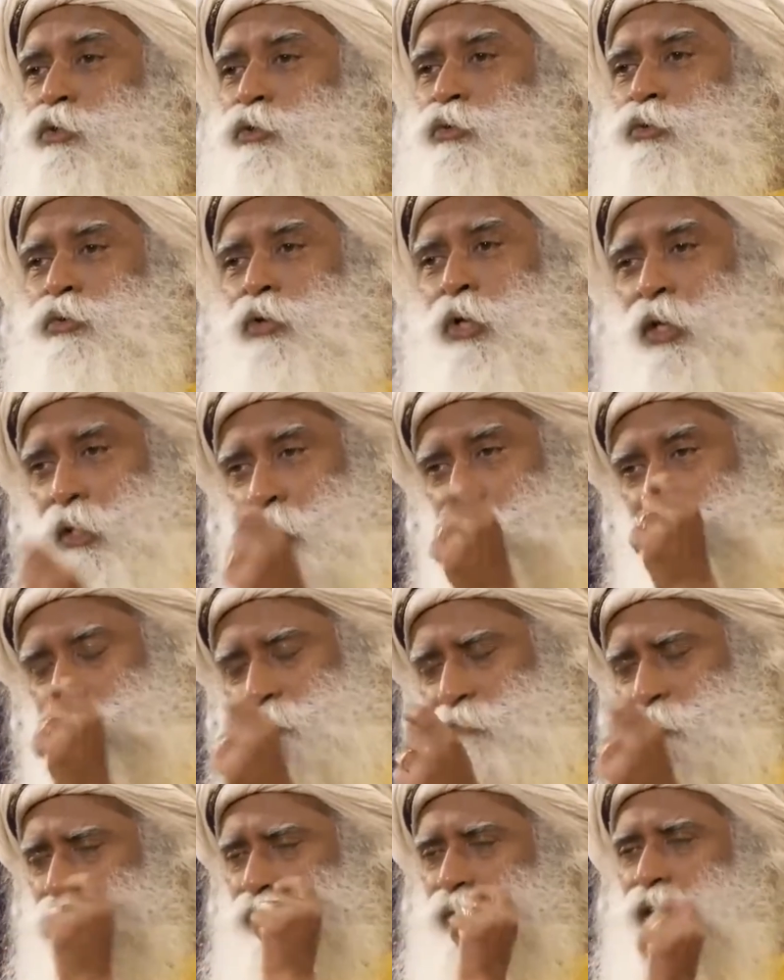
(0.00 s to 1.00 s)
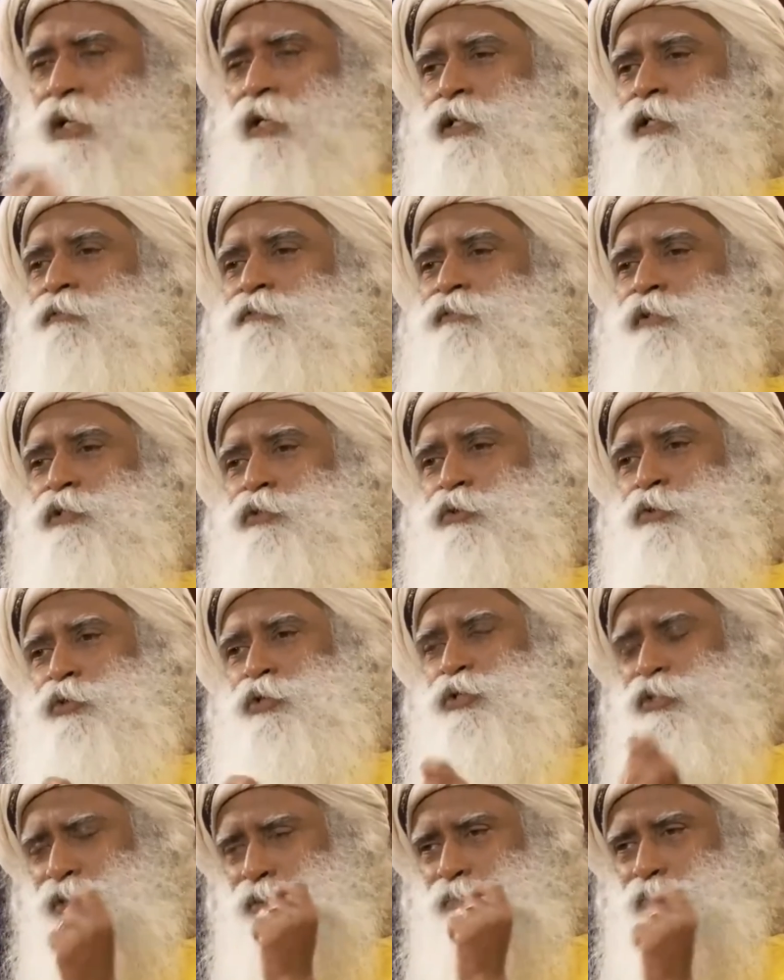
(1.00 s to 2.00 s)
you, if tonight, if this
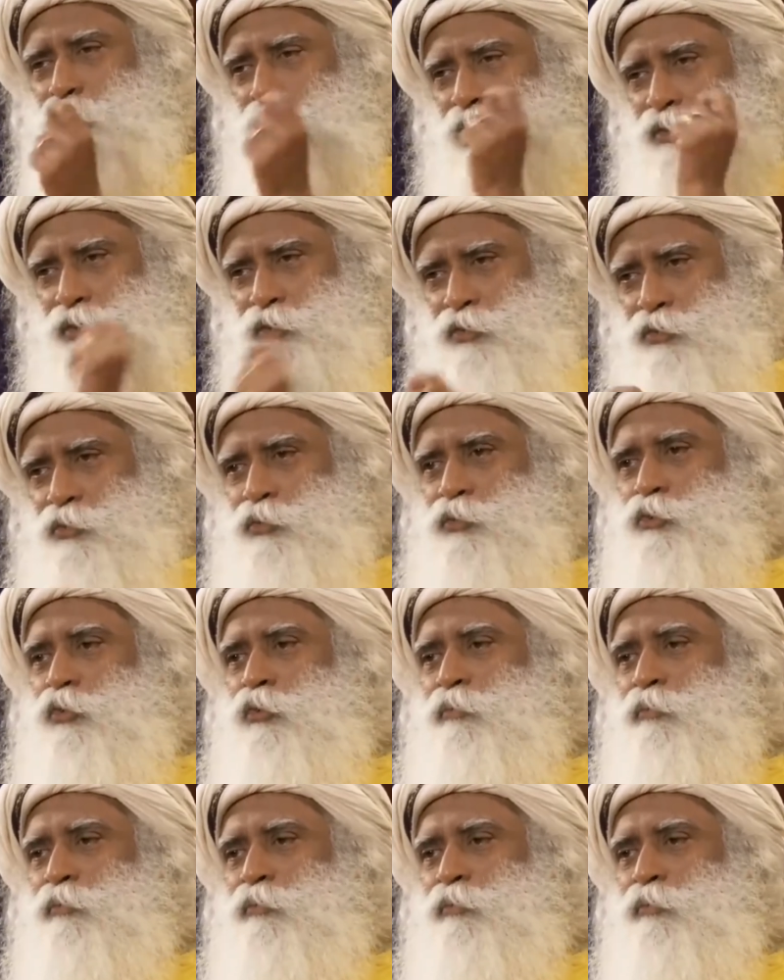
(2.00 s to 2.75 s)
question bothers you